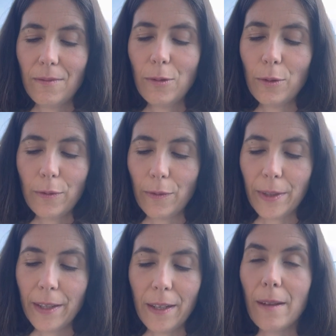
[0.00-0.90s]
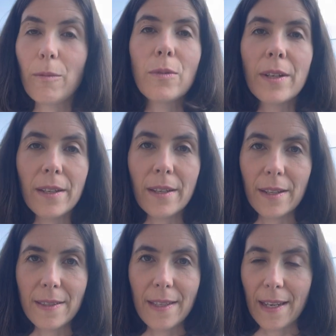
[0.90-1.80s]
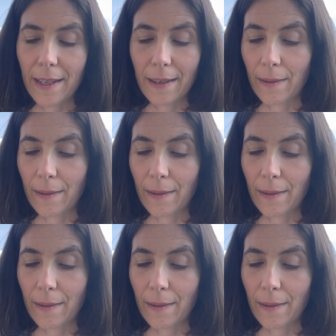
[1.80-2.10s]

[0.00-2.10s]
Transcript: awful, you know, like, what are you going to say?